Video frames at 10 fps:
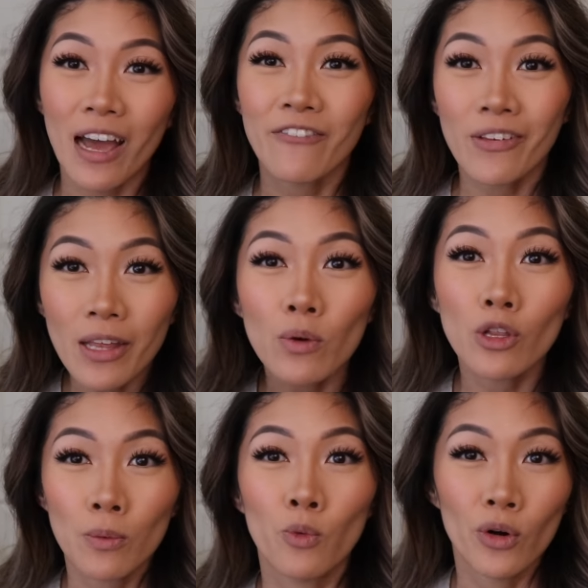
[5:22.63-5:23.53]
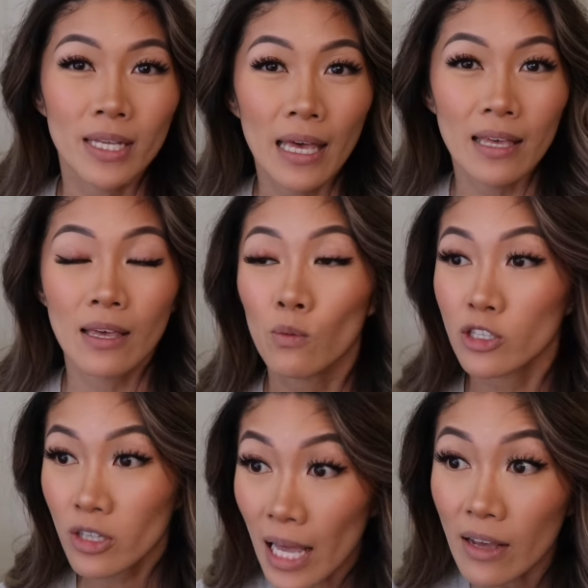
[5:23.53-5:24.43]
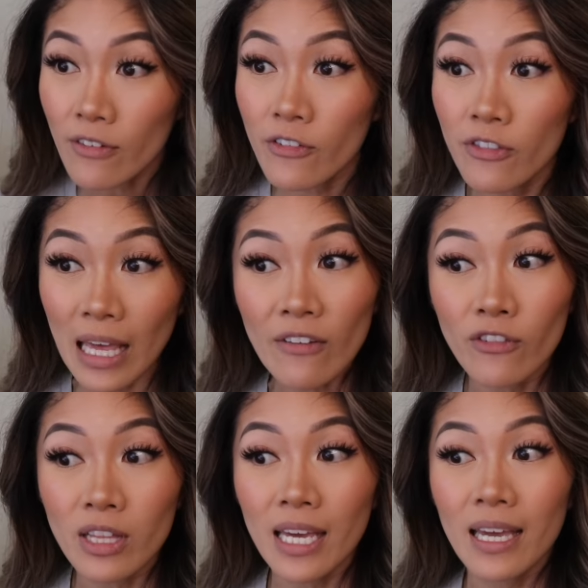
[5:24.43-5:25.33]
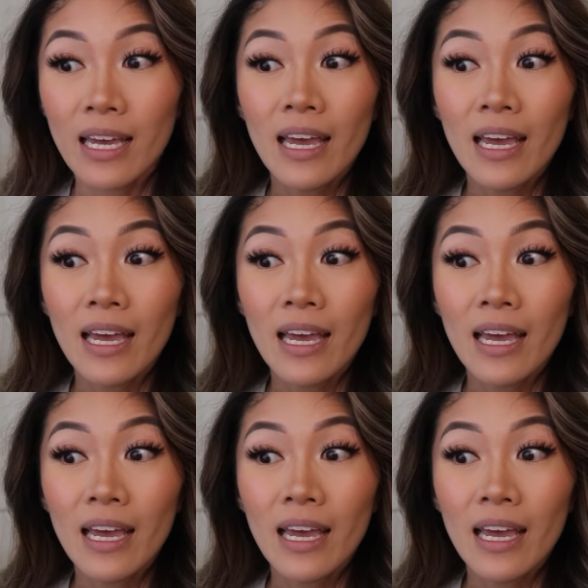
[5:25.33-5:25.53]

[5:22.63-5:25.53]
I feel it would look more cakey, which thankfully